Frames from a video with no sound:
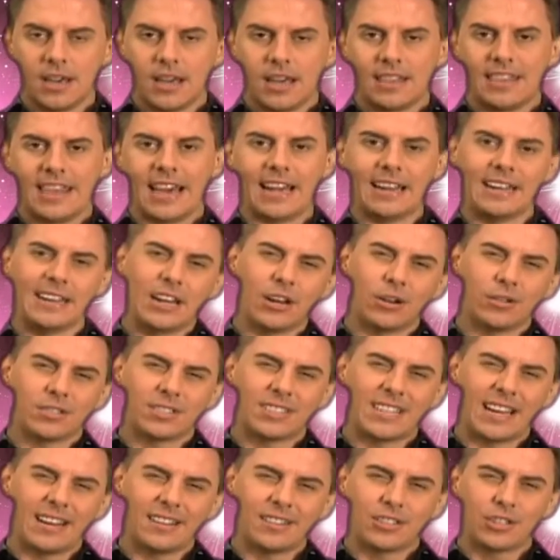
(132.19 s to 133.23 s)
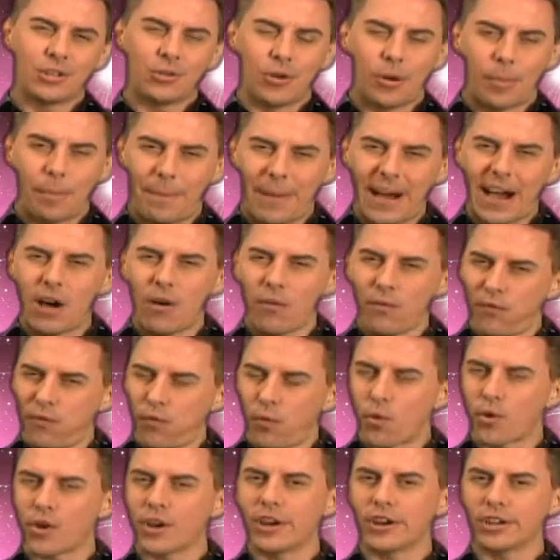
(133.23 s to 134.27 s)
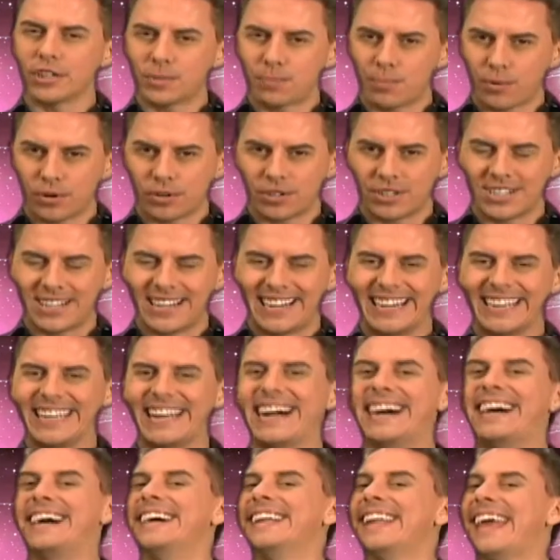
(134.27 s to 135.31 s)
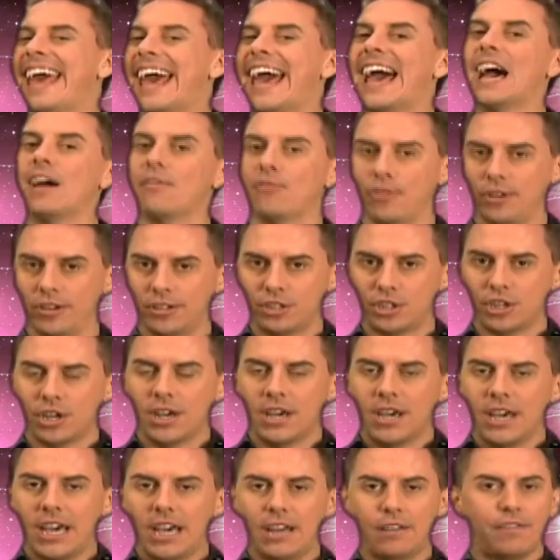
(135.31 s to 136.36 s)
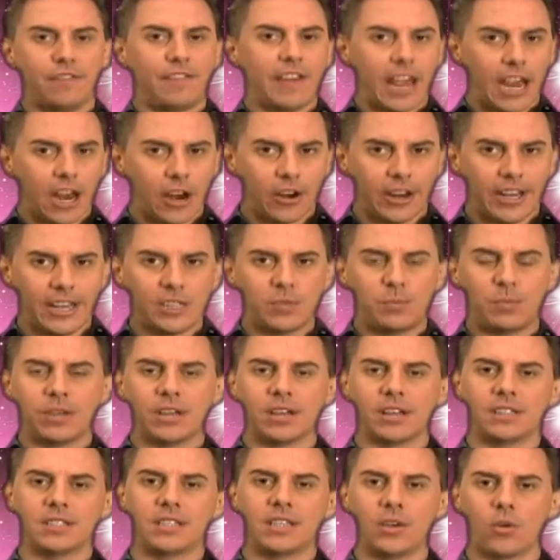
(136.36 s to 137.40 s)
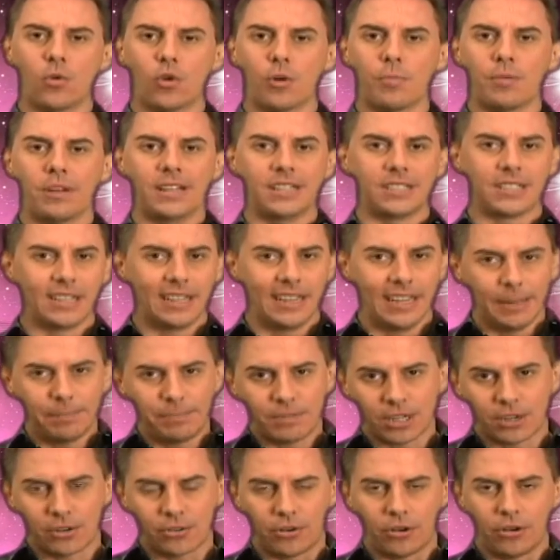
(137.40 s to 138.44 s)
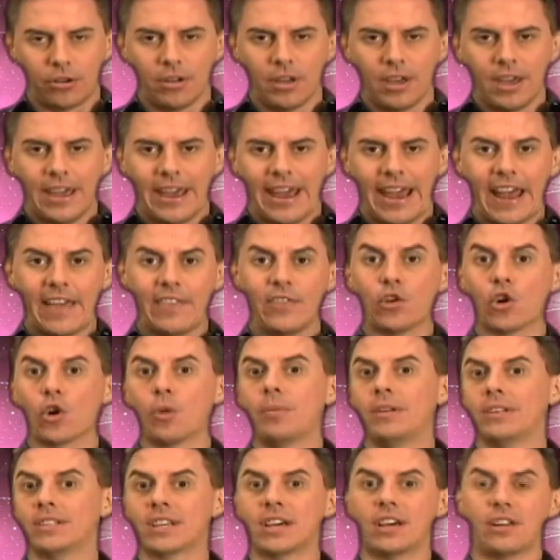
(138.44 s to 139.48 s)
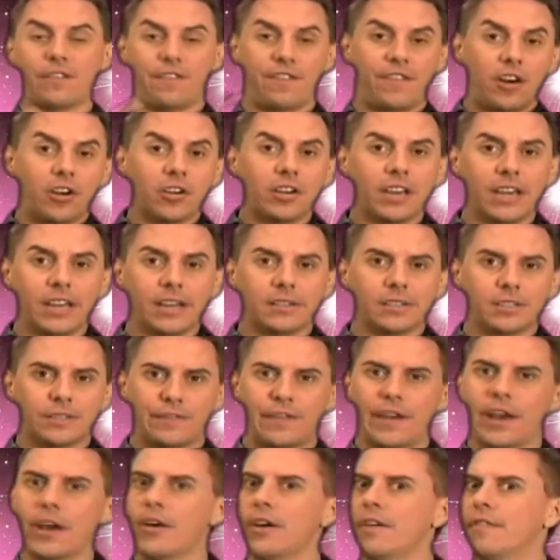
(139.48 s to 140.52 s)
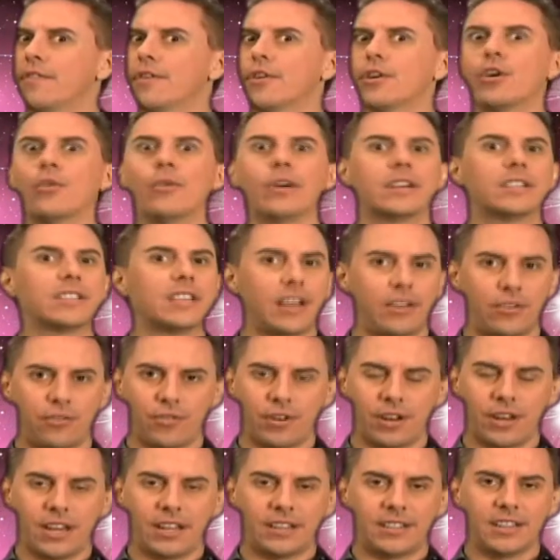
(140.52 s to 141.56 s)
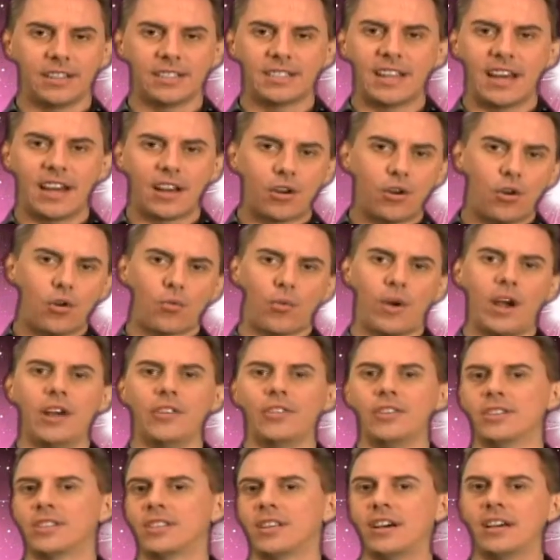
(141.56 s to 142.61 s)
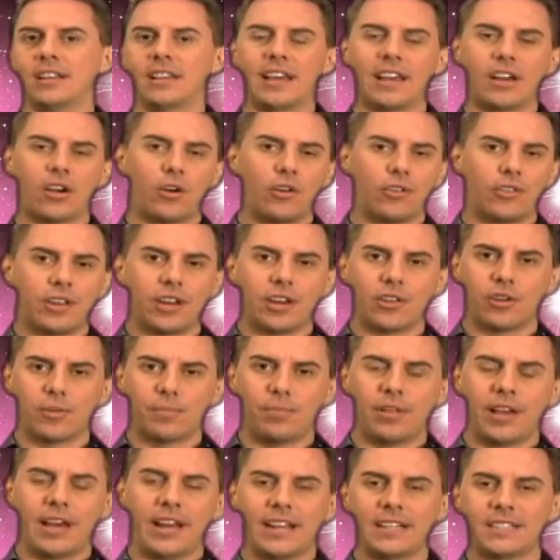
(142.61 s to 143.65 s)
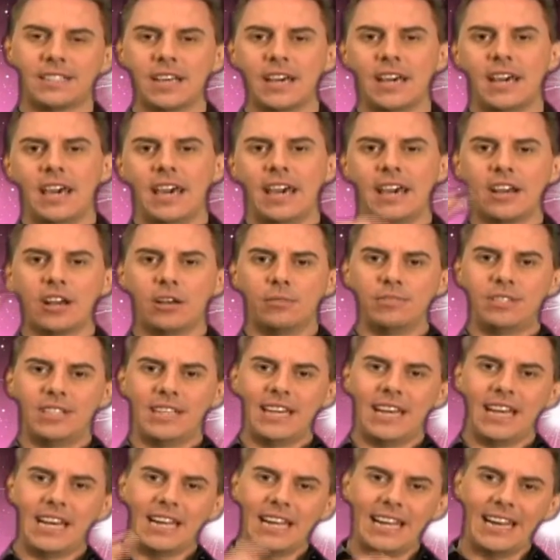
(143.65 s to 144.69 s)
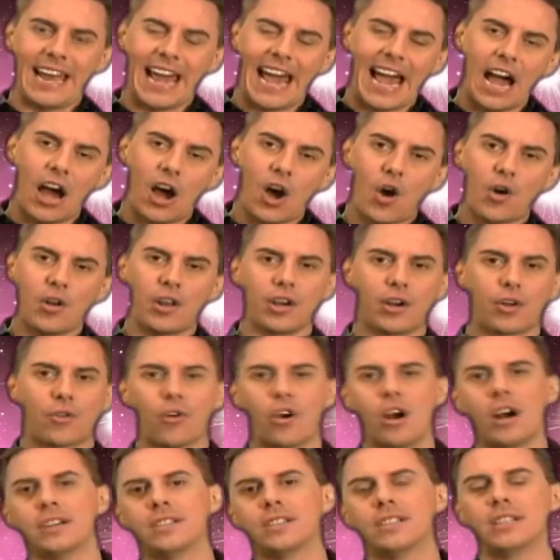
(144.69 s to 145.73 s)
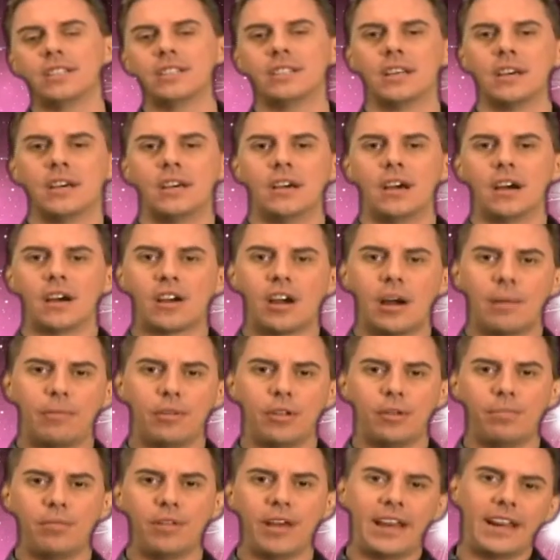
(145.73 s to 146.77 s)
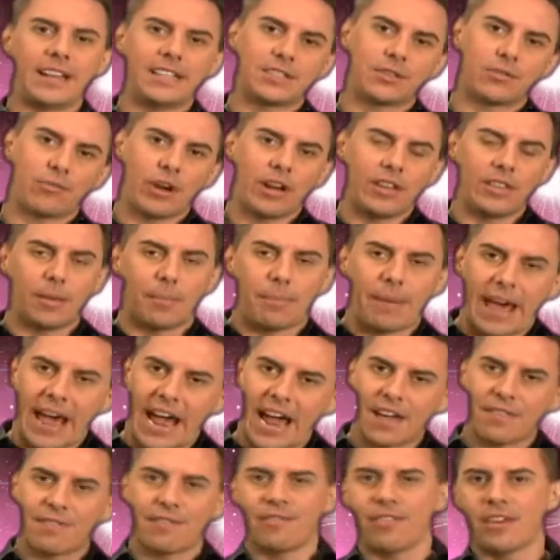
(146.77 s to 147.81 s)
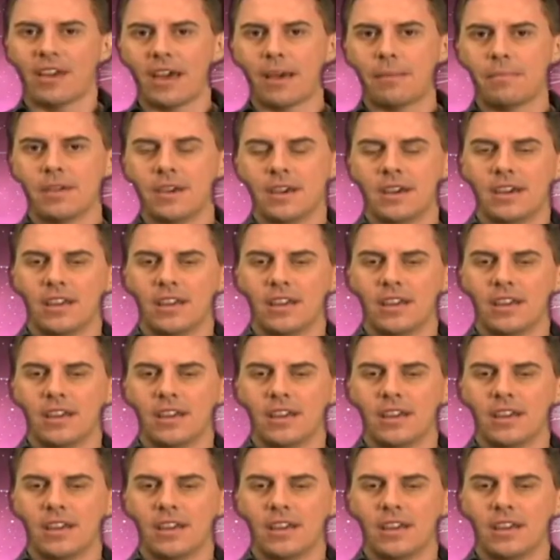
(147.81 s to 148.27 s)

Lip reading: That narrows down to about 4 years per sign on average. It varies because the orbit is elliptical and the orbit is kind of funky. It's very Virgo-eccentric. It does not go around the sun like all the other planets. It comes in and out and crosses a couple of planets right in the path of them.